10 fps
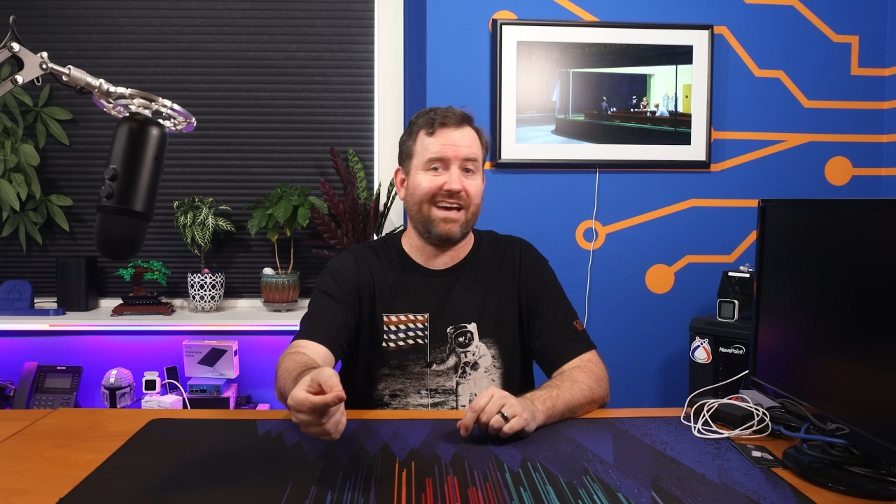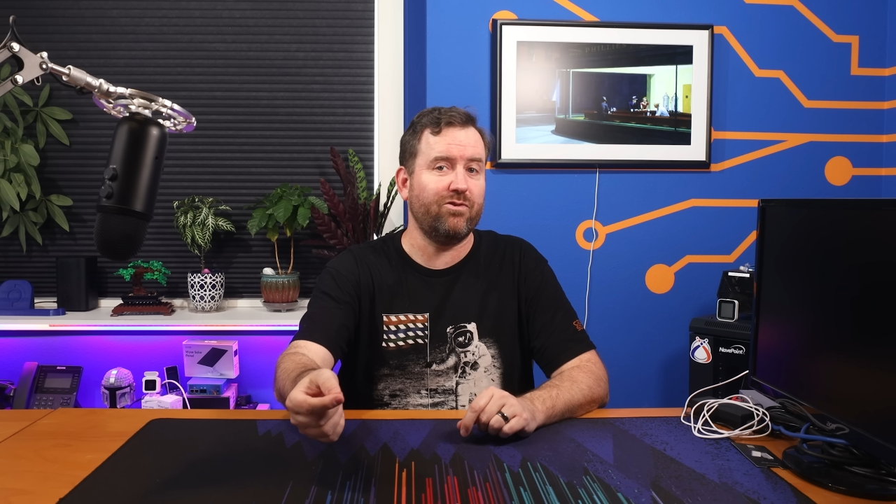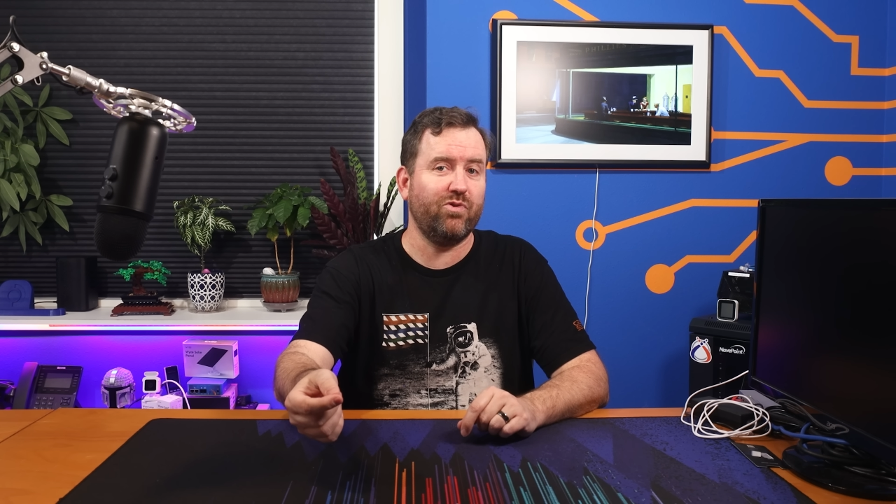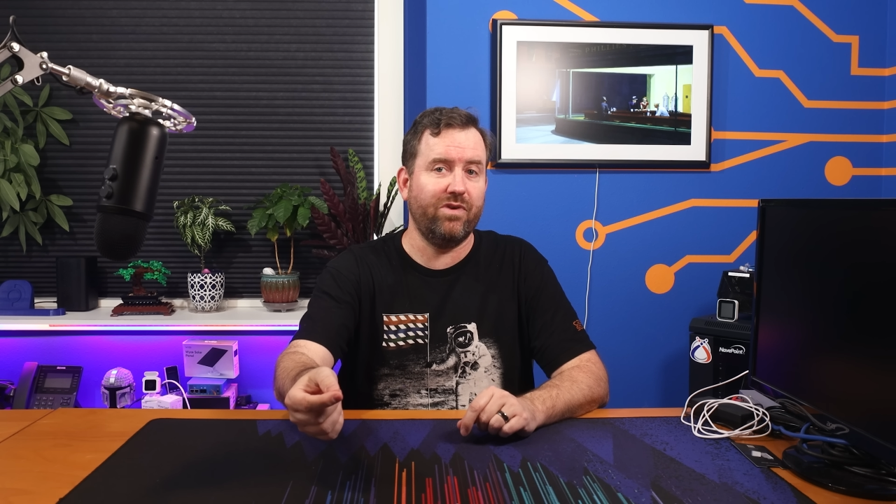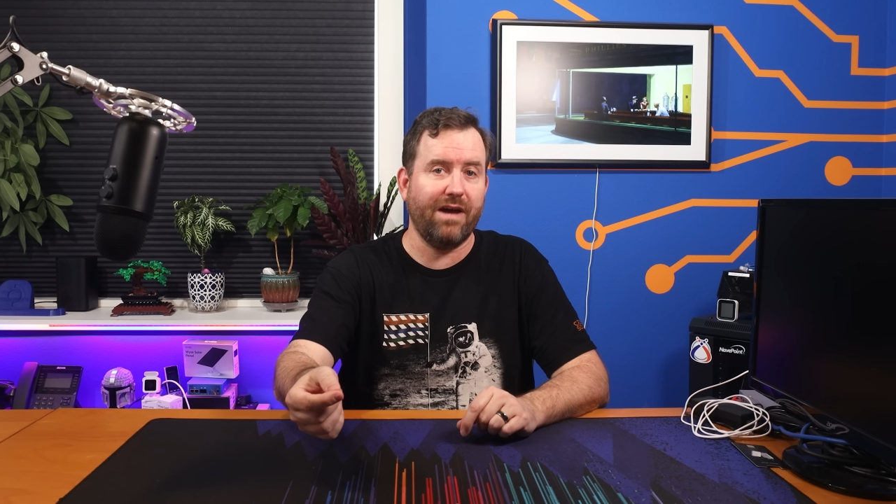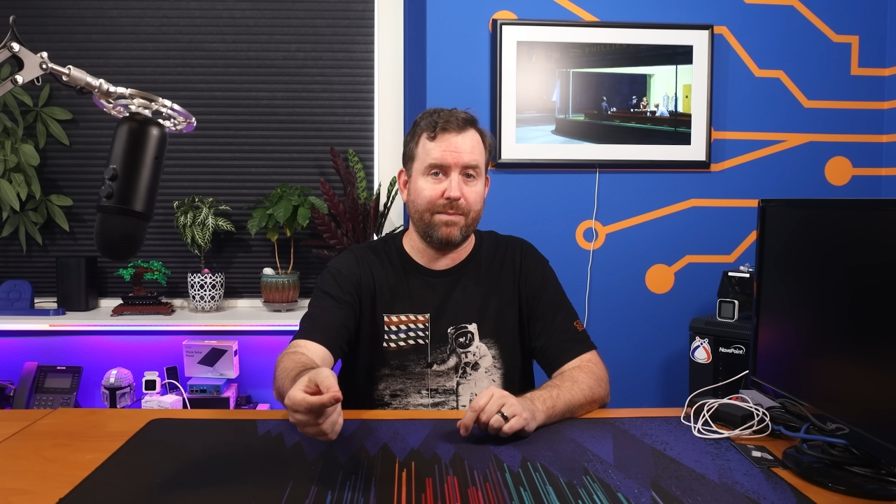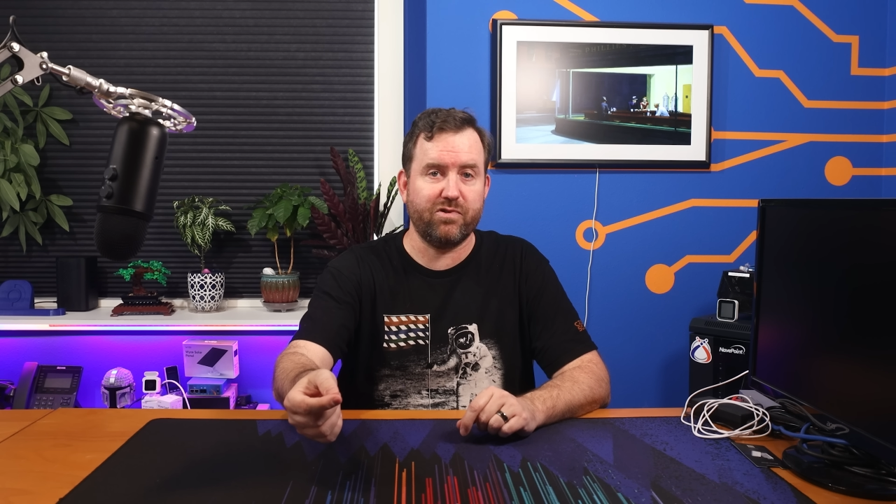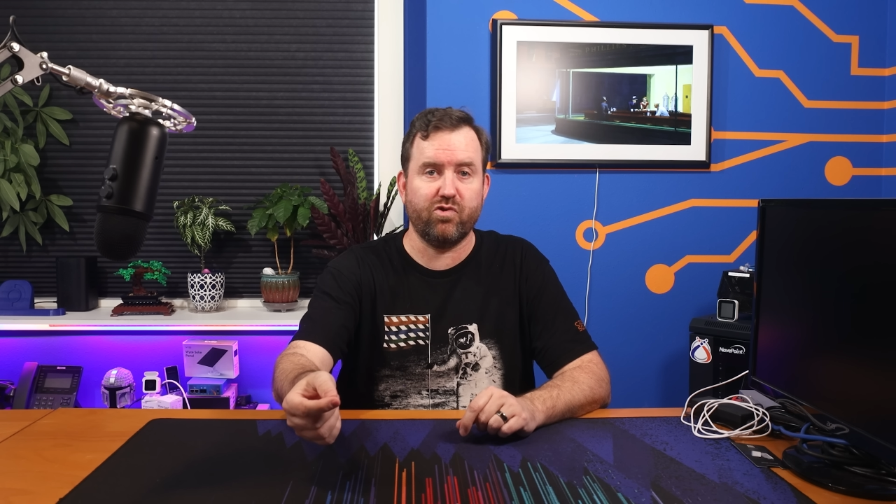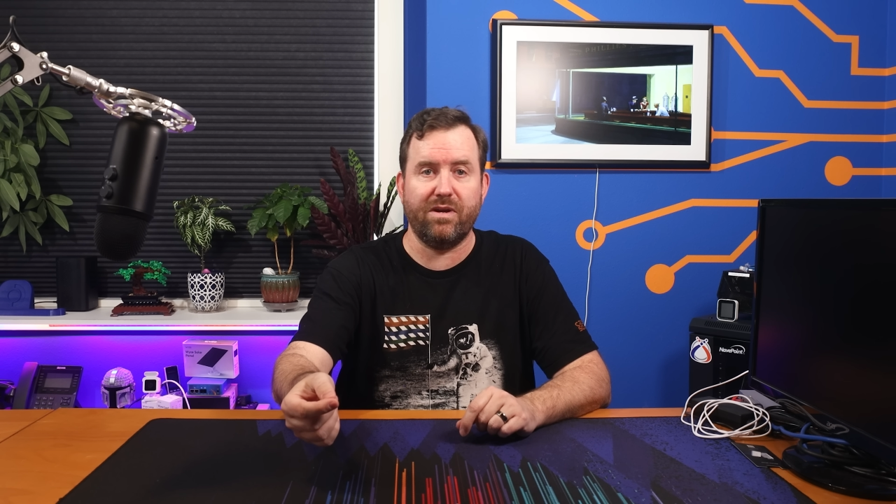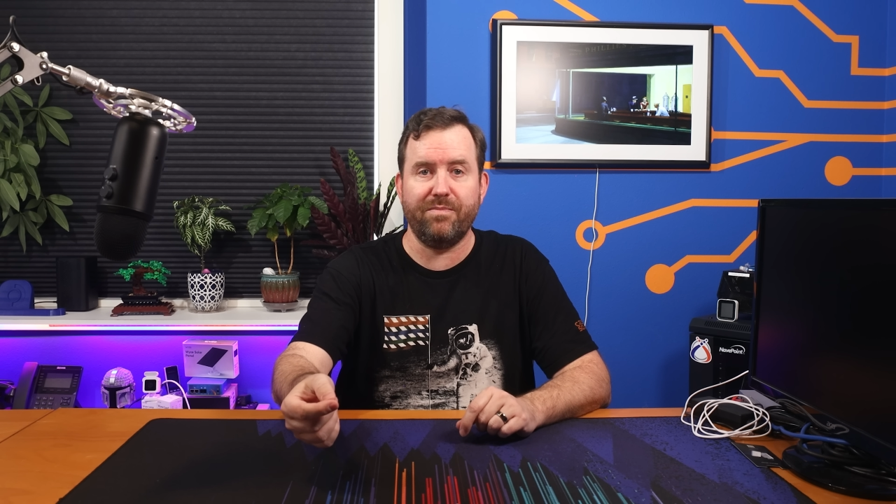out to an
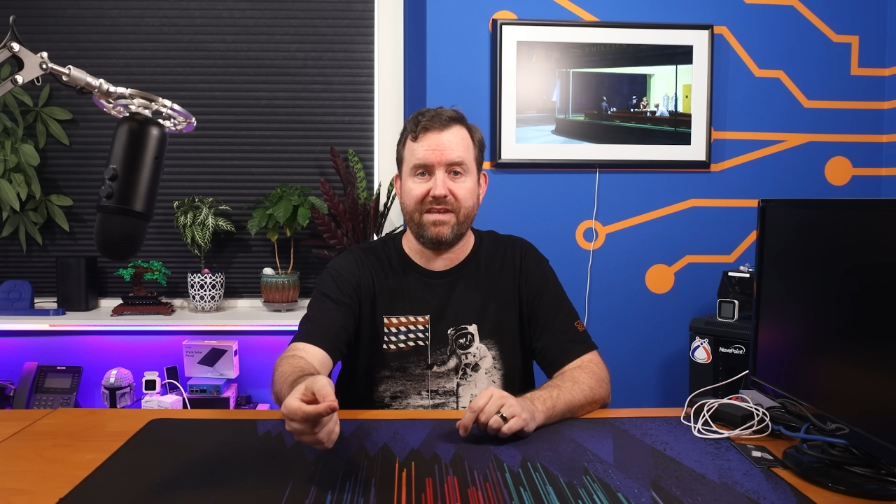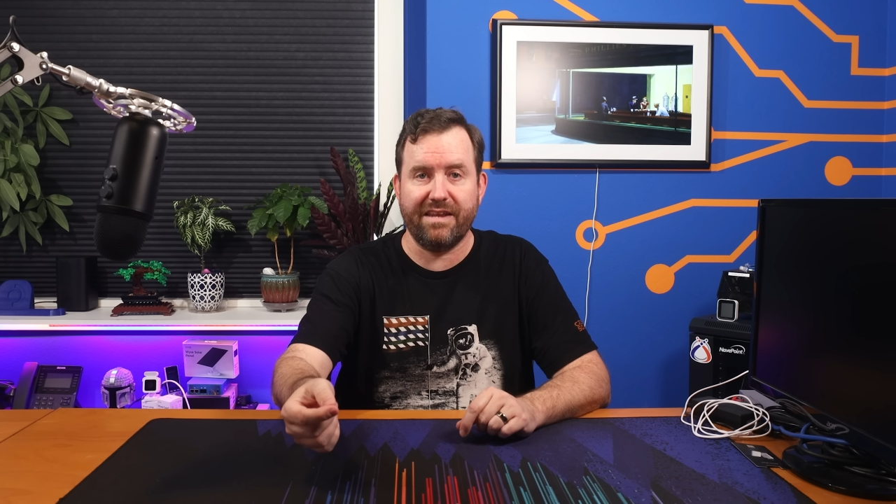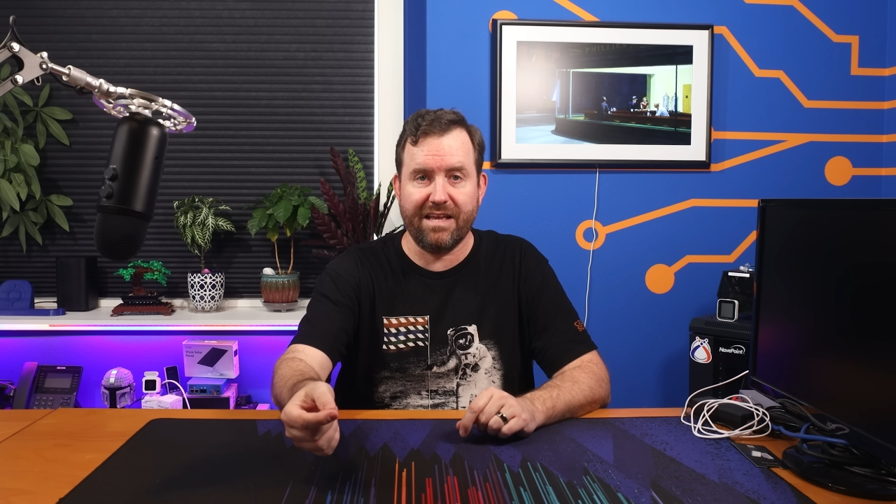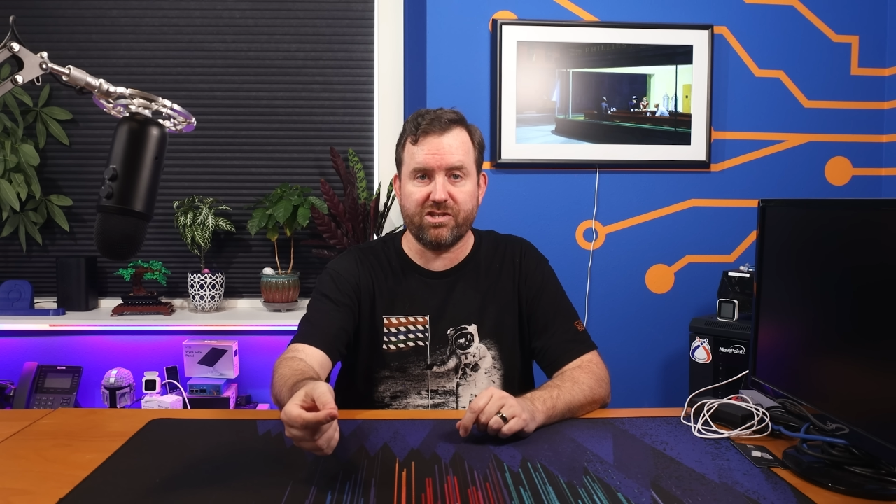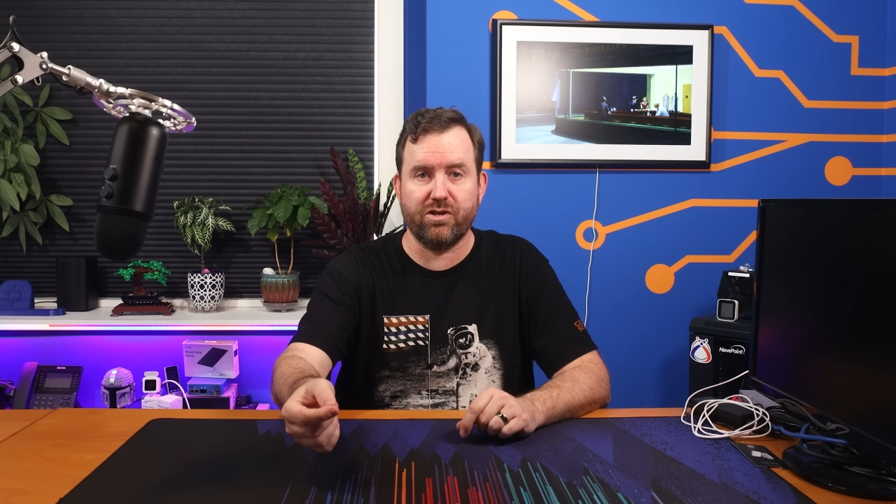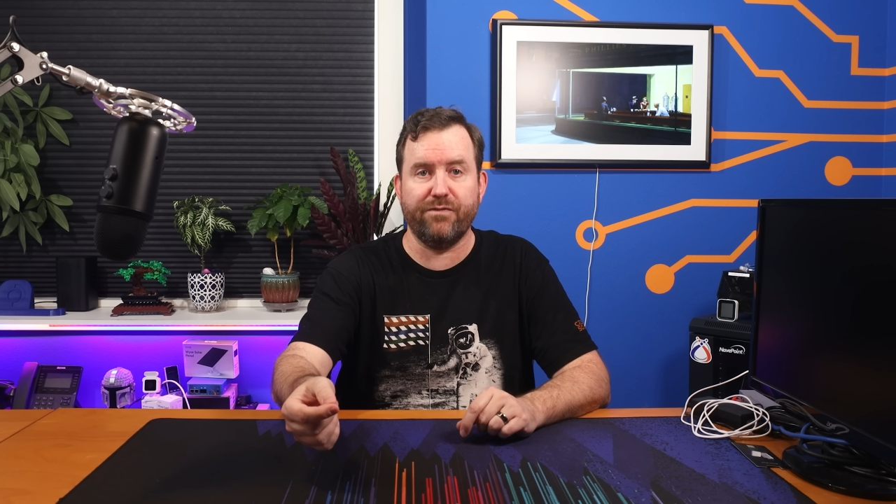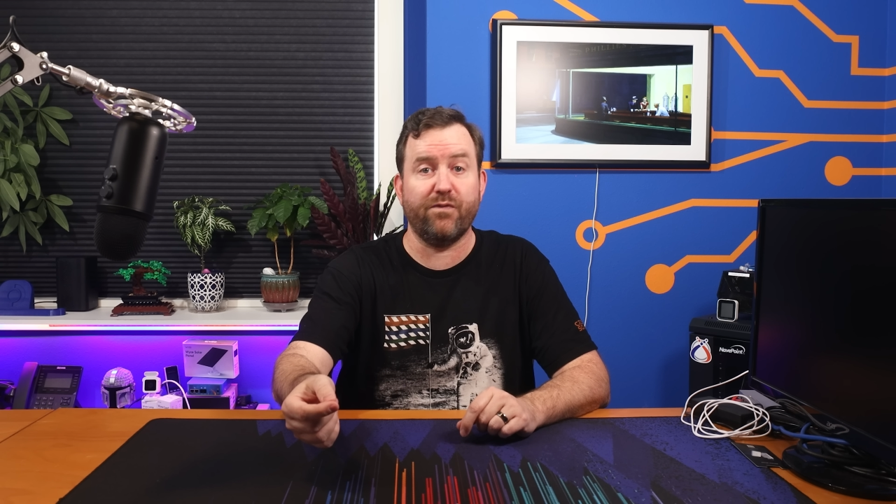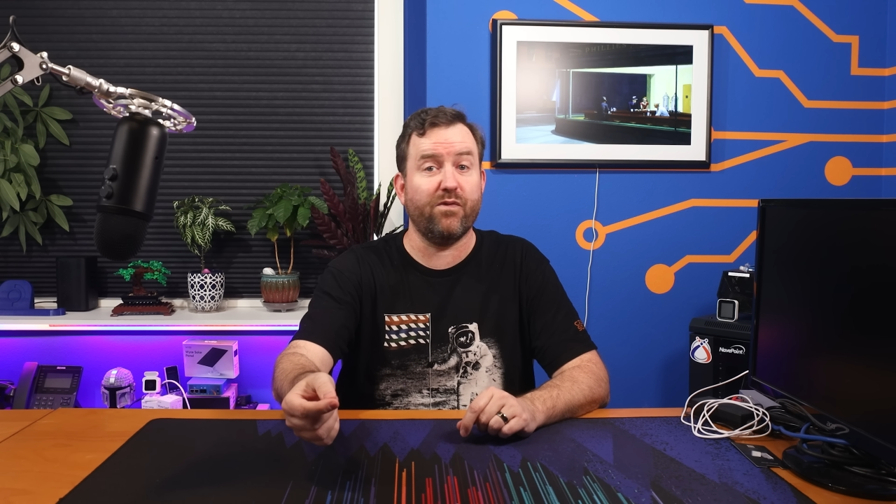upstream DNS server